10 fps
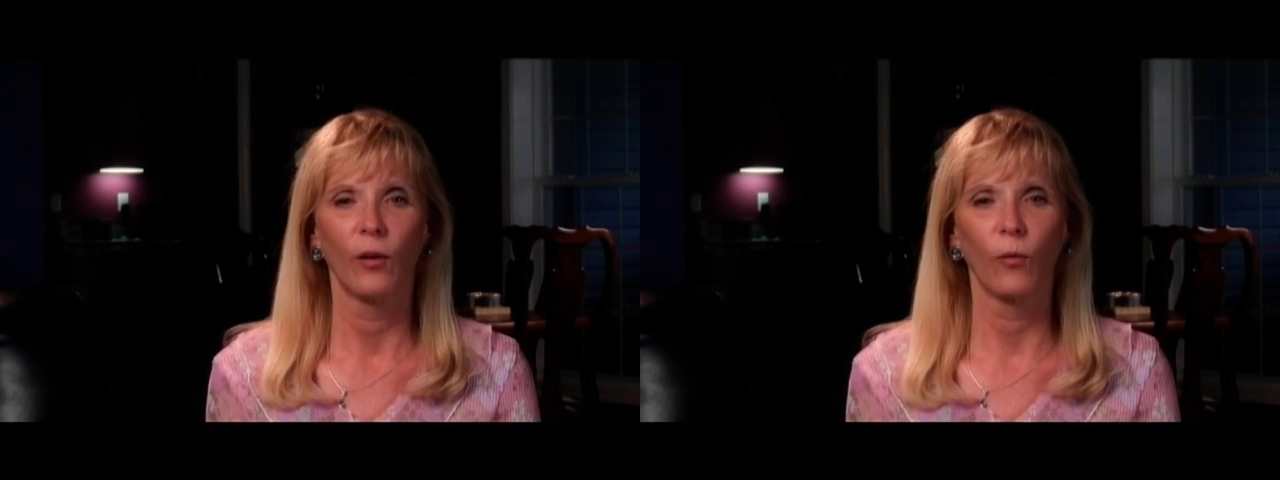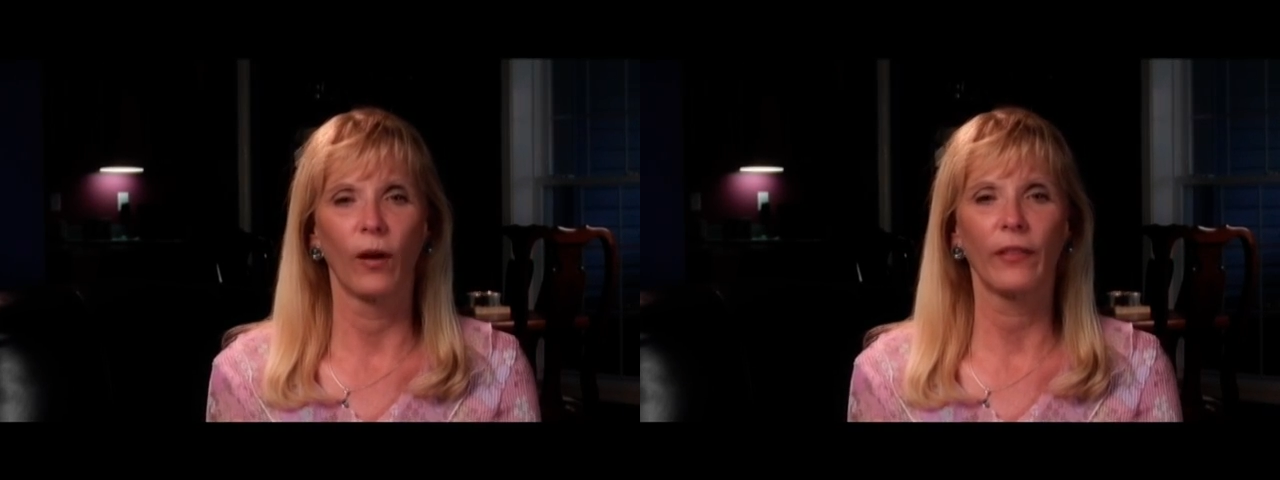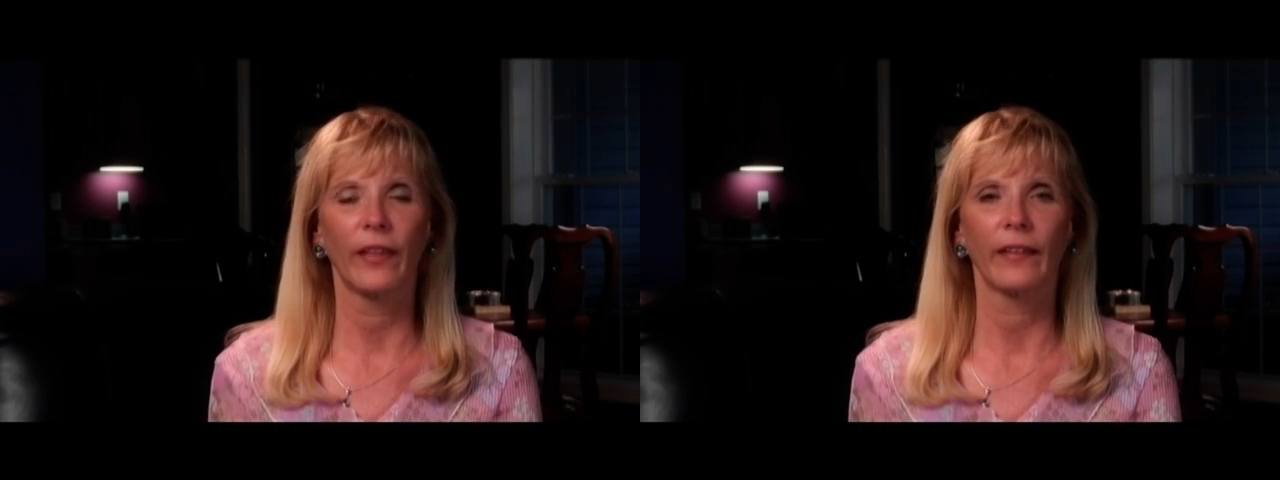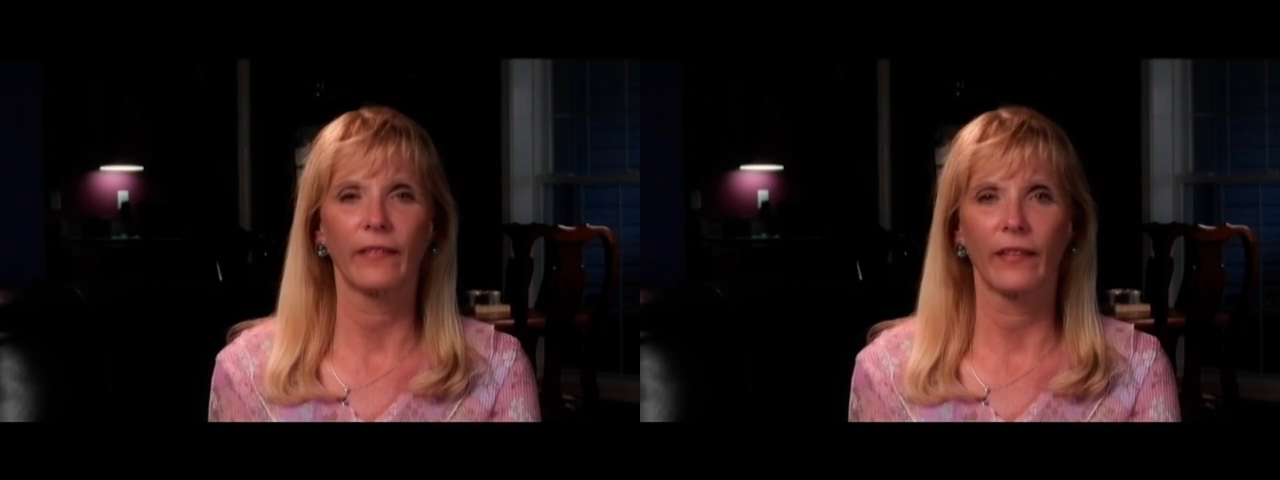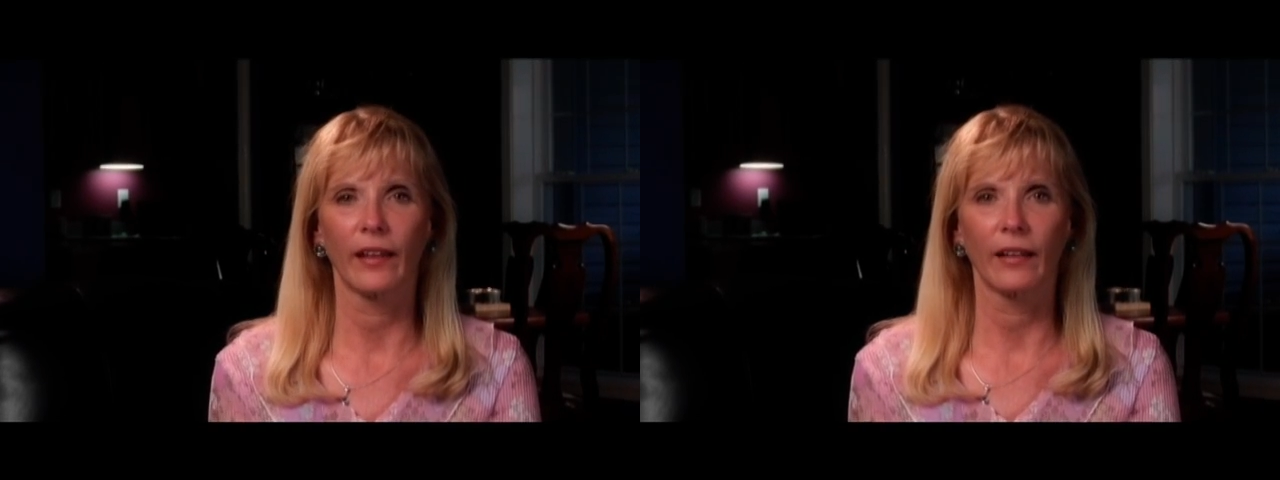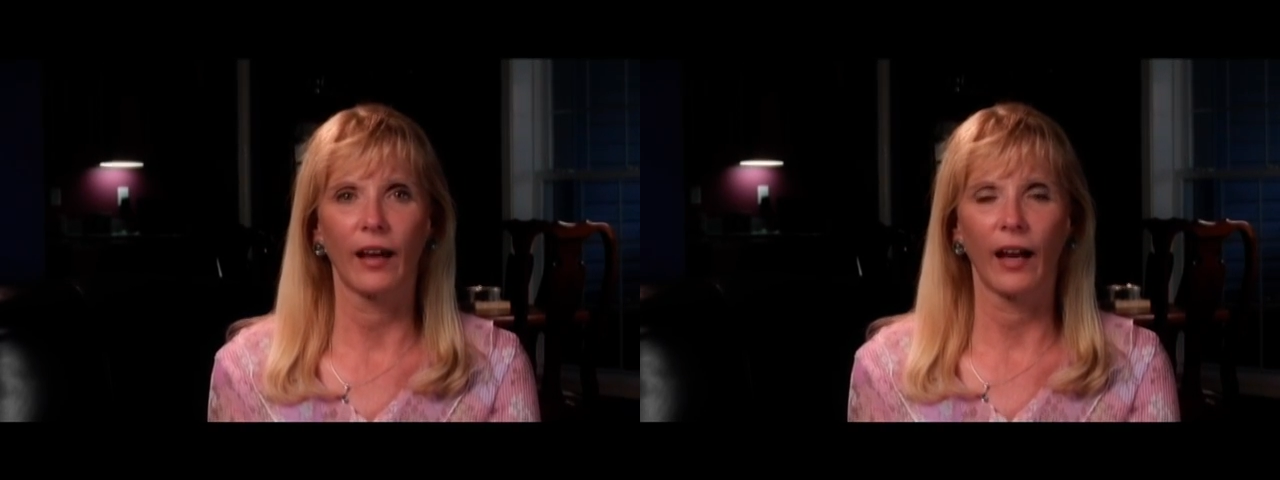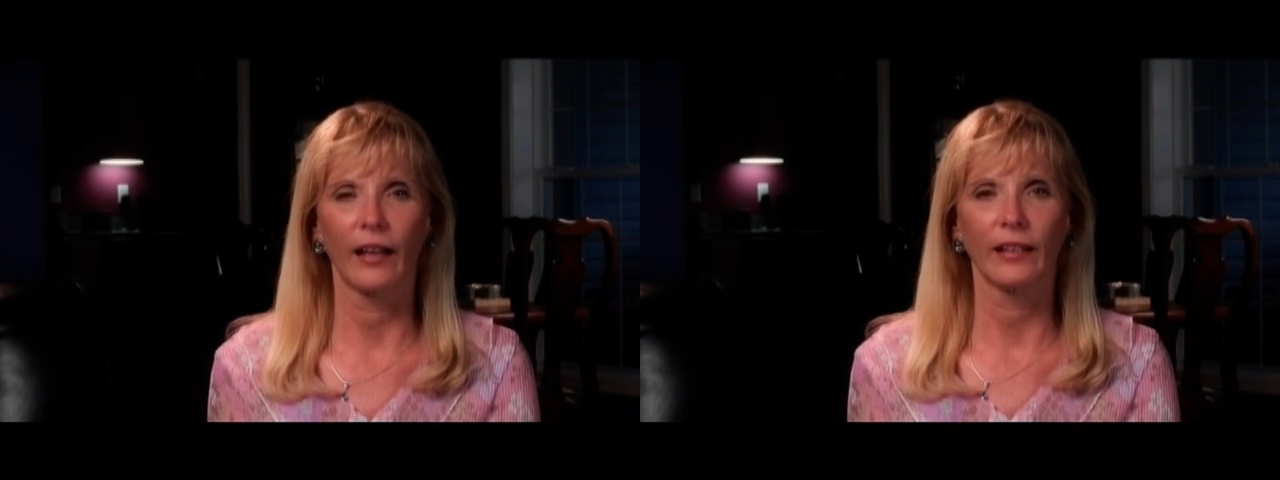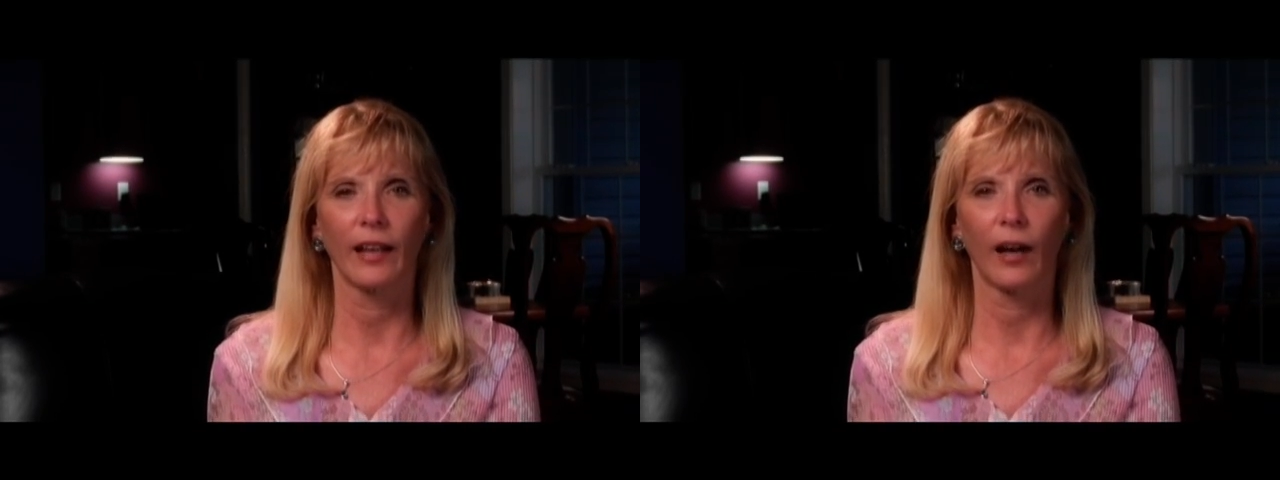one thing that
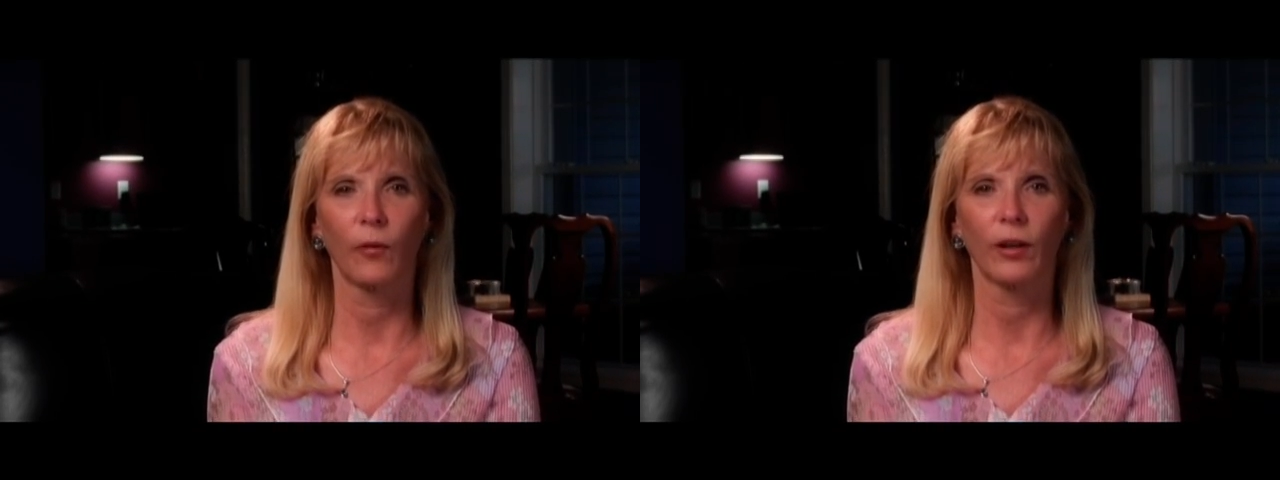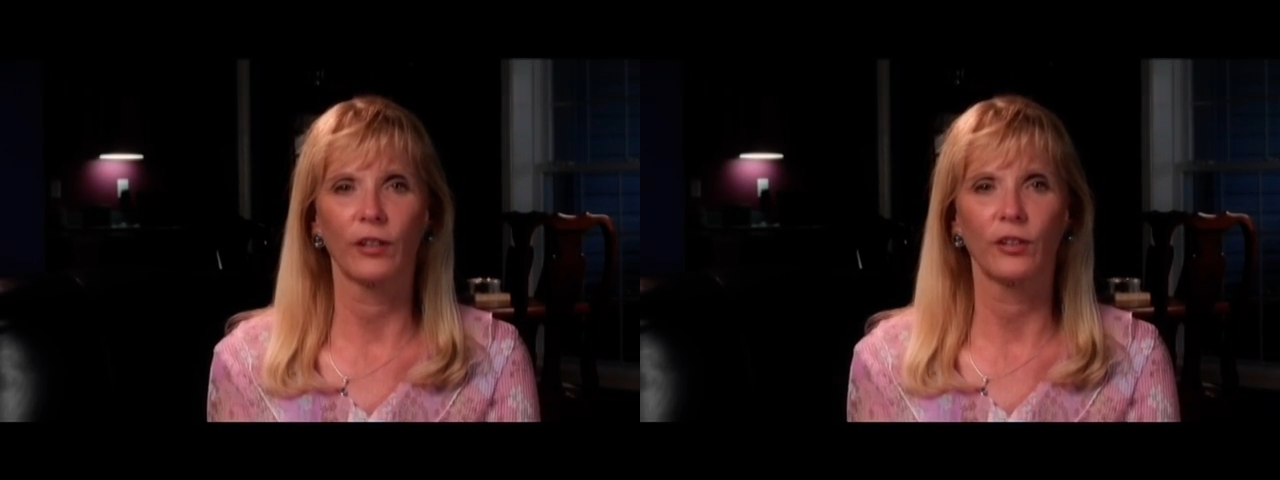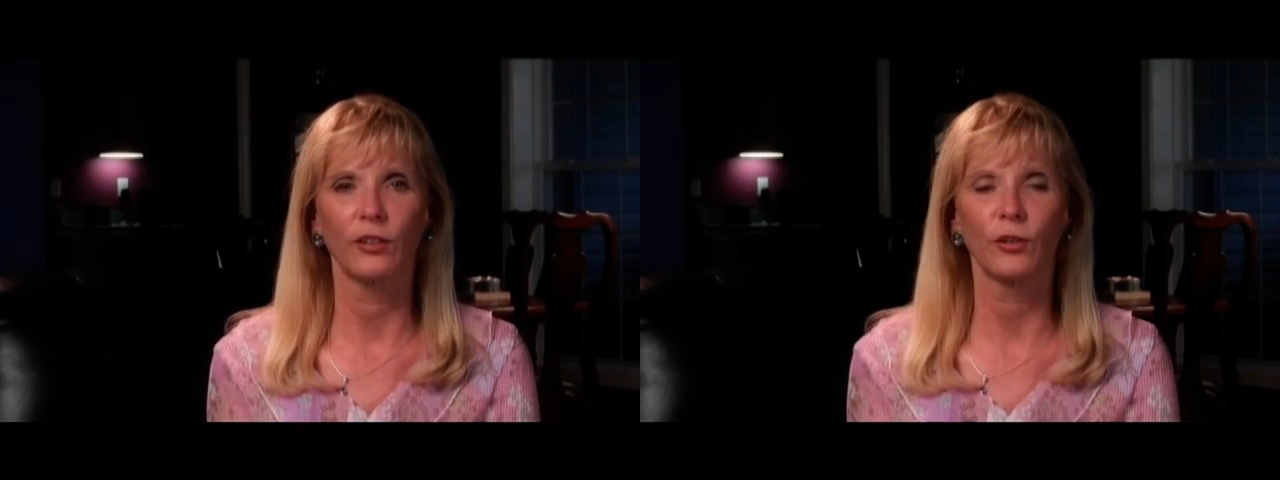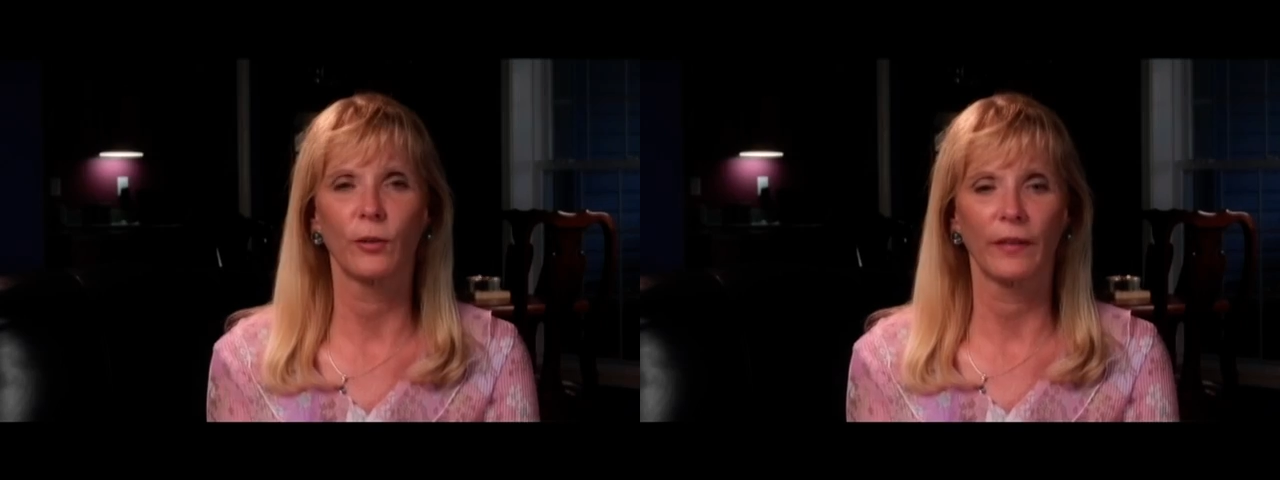I wanted to do,